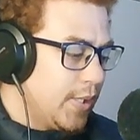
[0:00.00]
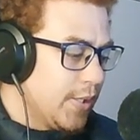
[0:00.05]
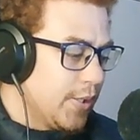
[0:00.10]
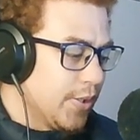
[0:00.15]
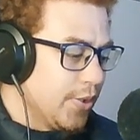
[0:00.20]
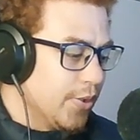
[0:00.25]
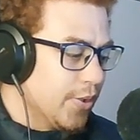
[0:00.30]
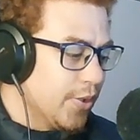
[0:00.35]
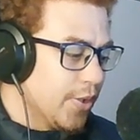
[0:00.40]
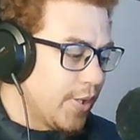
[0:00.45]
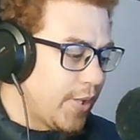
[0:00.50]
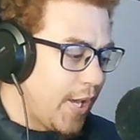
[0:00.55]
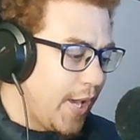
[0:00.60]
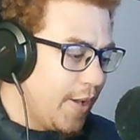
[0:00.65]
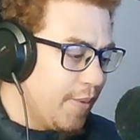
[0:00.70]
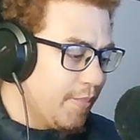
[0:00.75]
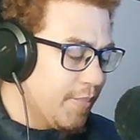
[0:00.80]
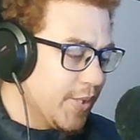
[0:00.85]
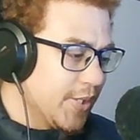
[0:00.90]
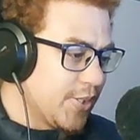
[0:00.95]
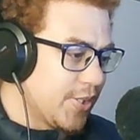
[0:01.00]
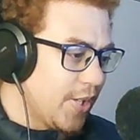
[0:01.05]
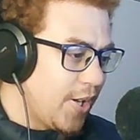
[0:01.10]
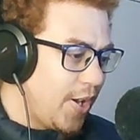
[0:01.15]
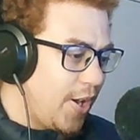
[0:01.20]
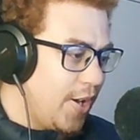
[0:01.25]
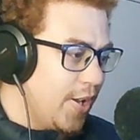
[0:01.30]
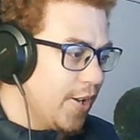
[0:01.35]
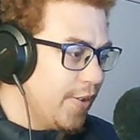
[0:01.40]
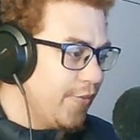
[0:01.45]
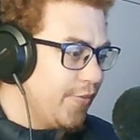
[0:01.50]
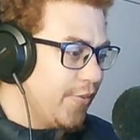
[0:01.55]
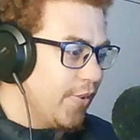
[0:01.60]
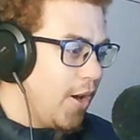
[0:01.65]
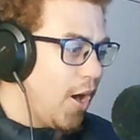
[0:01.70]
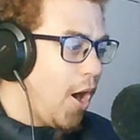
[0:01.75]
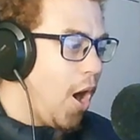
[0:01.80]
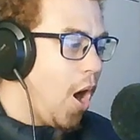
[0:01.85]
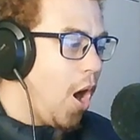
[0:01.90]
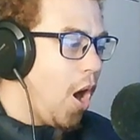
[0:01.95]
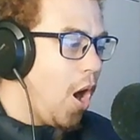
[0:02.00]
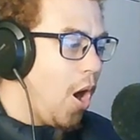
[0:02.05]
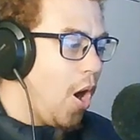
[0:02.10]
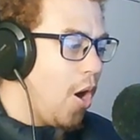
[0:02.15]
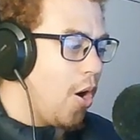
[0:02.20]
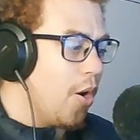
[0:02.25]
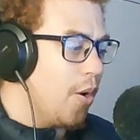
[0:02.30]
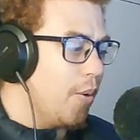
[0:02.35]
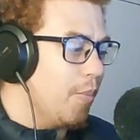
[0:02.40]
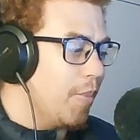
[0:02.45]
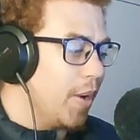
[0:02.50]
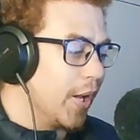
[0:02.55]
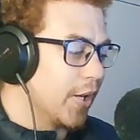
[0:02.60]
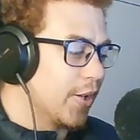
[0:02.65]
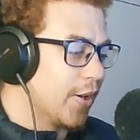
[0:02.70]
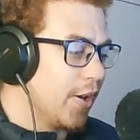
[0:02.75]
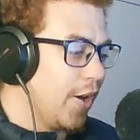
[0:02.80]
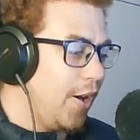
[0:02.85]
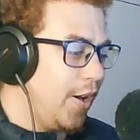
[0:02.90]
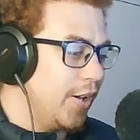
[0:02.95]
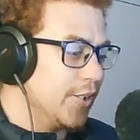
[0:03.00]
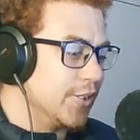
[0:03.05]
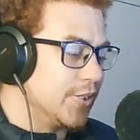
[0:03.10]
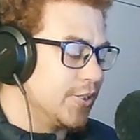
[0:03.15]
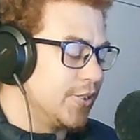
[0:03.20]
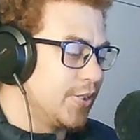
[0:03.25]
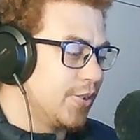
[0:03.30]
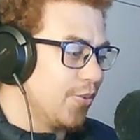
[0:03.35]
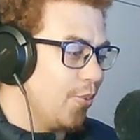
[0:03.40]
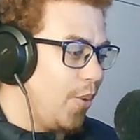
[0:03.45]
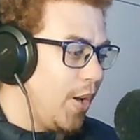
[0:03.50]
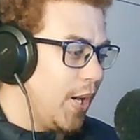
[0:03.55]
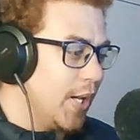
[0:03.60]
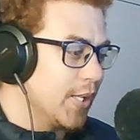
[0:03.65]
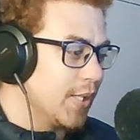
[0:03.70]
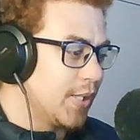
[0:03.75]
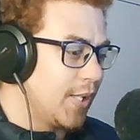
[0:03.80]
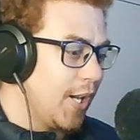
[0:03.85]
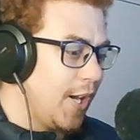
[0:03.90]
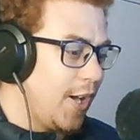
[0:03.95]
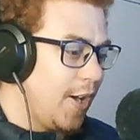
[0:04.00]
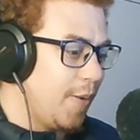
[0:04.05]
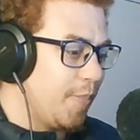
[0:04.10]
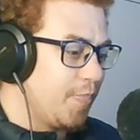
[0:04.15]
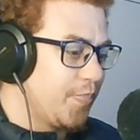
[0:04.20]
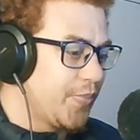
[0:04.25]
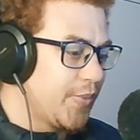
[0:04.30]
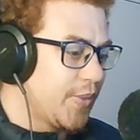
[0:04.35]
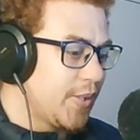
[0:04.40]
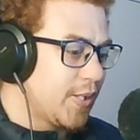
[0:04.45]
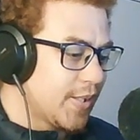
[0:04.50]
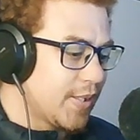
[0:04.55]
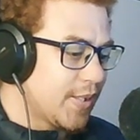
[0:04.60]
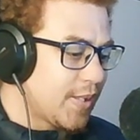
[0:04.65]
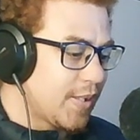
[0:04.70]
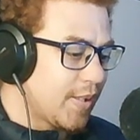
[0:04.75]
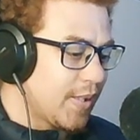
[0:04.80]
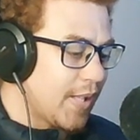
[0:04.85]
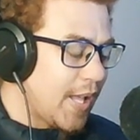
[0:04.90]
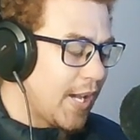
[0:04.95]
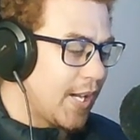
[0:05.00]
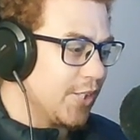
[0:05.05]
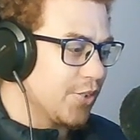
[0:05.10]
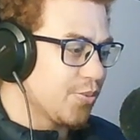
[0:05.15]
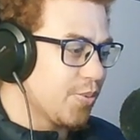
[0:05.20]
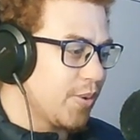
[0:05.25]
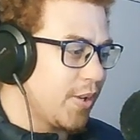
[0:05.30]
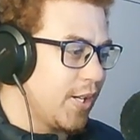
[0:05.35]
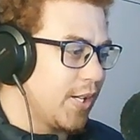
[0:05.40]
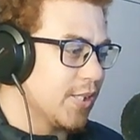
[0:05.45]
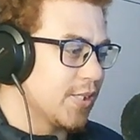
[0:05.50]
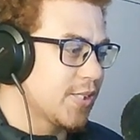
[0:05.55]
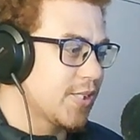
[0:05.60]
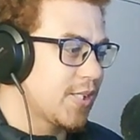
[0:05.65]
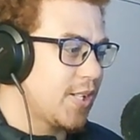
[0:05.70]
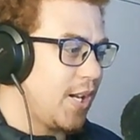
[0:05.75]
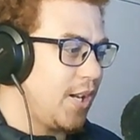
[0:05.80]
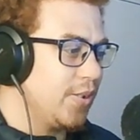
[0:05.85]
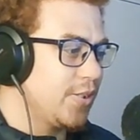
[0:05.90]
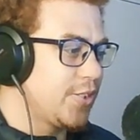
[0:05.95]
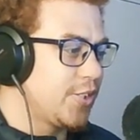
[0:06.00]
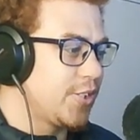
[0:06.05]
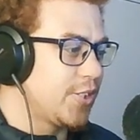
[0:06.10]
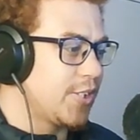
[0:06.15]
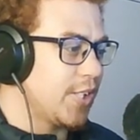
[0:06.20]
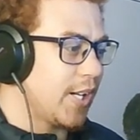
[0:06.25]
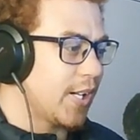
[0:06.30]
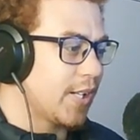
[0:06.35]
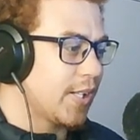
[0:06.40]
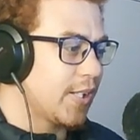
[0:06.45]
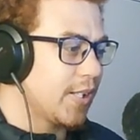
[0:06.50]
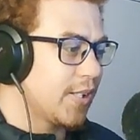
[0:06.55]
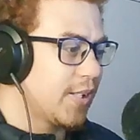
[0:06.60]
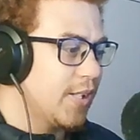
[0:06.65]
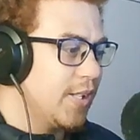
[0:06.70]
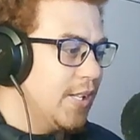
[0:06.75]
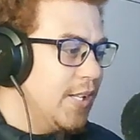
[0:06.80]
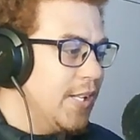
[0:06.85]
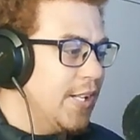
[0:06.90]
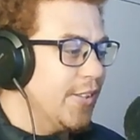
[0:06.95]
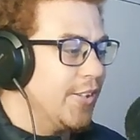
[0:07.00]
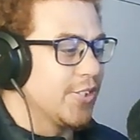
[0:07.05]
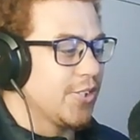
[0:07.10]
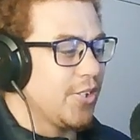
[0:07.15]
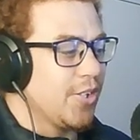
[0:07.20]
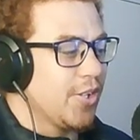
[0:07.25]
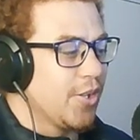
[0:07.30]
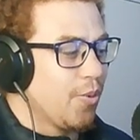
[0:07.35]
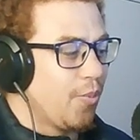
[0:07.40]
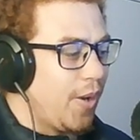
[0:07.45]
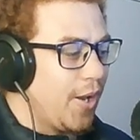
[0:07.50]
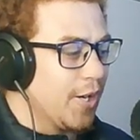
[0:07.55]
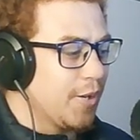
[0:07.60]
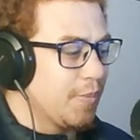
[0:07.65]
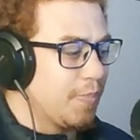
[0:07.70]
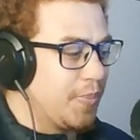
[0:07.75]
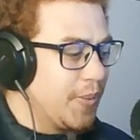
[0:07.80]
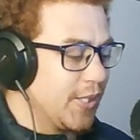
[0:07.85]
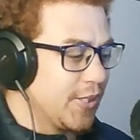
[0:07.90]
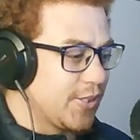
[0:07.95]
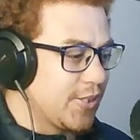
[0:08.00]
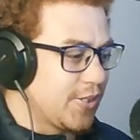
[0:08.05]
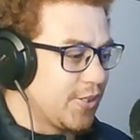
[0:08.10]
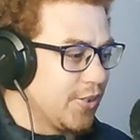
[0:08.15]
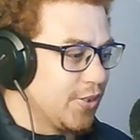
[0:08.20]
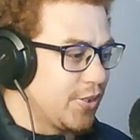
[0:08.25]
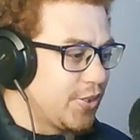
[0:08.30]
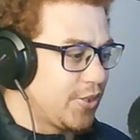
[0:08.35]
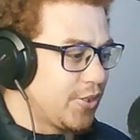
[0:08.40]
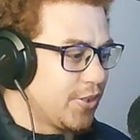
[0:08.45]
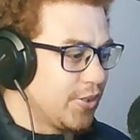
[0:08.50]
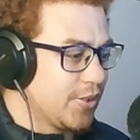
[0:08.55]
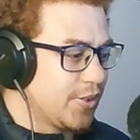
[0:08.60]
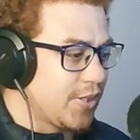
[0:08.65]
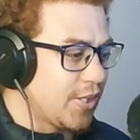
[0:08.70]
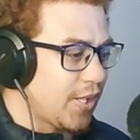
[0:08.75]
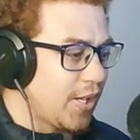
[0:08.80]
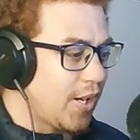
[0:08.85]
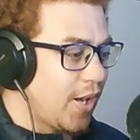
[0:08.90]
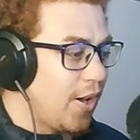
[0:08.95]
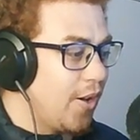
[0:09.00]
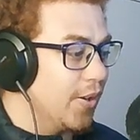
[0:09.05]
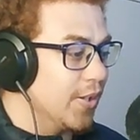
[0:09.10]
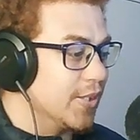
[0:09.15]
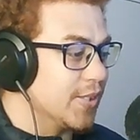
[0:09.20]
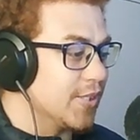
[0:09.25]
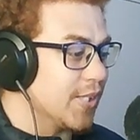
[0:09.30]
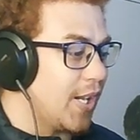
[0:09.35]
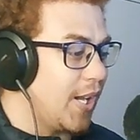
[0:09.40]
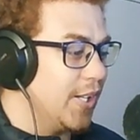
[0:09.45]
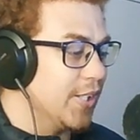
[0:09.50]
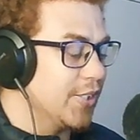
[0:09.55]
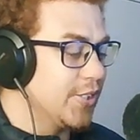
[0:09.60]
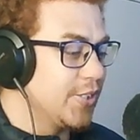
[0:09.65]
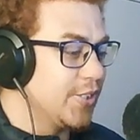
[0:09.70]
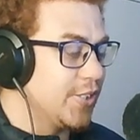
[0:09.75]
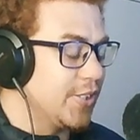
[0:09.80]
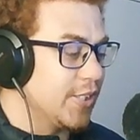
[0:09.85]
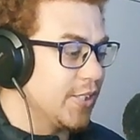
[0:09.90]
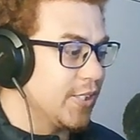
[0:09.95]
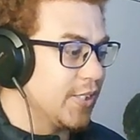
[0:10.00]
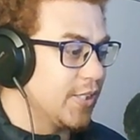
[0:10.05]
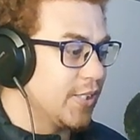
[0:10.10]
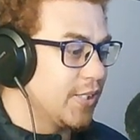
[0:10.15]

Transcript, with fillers: You okay, Mister Oliver? Oh my gosh, one tap. And that guy's wearing a scout's jacket. There's only one person who shoots. Oh, it's Hanji.